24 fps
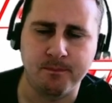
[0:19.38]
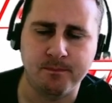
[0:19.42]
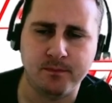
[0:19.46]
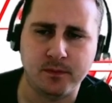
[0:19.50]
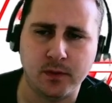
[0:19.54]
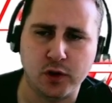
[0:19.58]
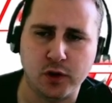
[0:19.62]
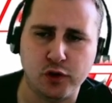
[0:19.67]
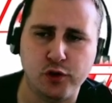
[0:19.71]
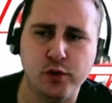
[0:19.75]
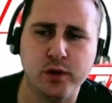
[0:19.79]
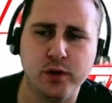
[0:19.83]

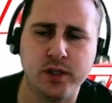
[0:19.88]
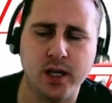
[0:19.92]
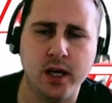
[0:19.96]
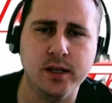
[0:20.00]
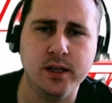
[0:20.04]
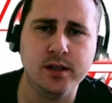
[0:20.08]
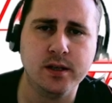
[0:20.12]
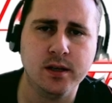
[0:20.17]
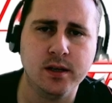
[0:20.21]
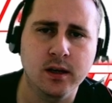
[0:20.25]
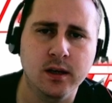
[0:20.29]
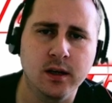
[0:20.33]

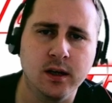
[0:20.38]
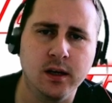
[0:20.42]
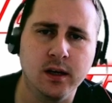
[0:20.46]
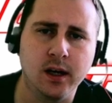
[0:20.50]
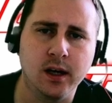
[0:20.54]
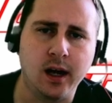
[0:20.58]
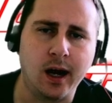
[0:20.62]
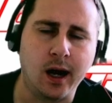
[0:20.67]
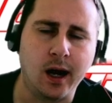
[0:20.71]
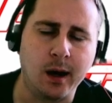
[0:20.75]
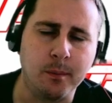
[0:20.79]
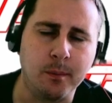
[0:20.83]
uses,
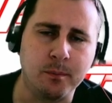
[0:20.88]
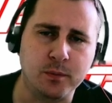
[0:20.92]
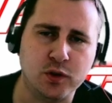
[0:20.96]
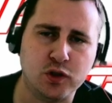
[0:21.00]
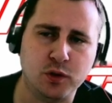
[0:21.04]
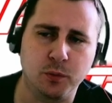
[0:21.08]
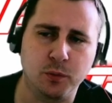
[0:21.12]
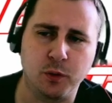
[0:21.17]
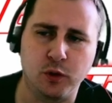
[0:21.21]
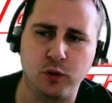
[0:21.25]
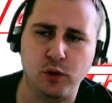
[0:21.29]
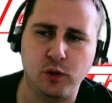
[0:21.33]
so
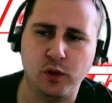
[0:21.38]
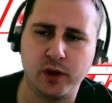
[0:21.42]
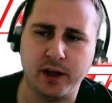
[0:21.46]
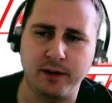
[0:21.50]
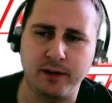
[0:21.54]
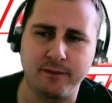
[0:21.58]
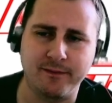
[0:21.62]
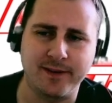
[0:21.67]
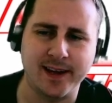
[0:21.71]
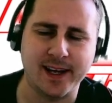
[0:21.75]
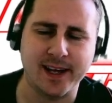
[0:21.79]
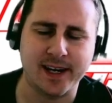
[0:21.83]
we'll look at
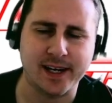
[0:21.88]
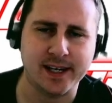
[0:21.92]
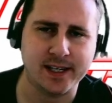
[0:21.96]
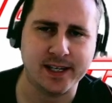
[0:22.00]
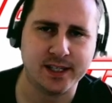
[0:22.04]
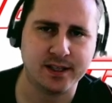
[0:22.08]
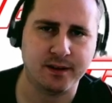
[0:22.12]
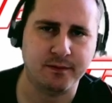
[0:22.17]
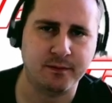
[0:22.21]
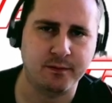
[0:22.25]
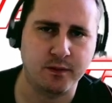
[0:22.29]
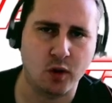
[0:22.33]
various
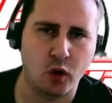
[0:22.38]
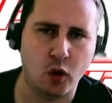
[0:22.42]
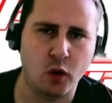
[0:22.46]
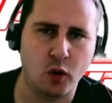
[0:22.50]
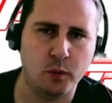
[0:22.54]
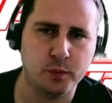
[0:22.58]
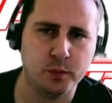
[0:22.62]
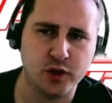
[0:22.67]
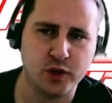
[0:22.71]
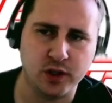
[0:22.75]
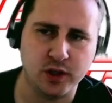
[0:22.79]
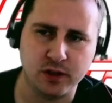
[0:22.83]
different
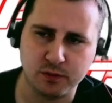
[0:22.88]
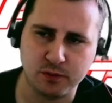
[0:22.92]
options.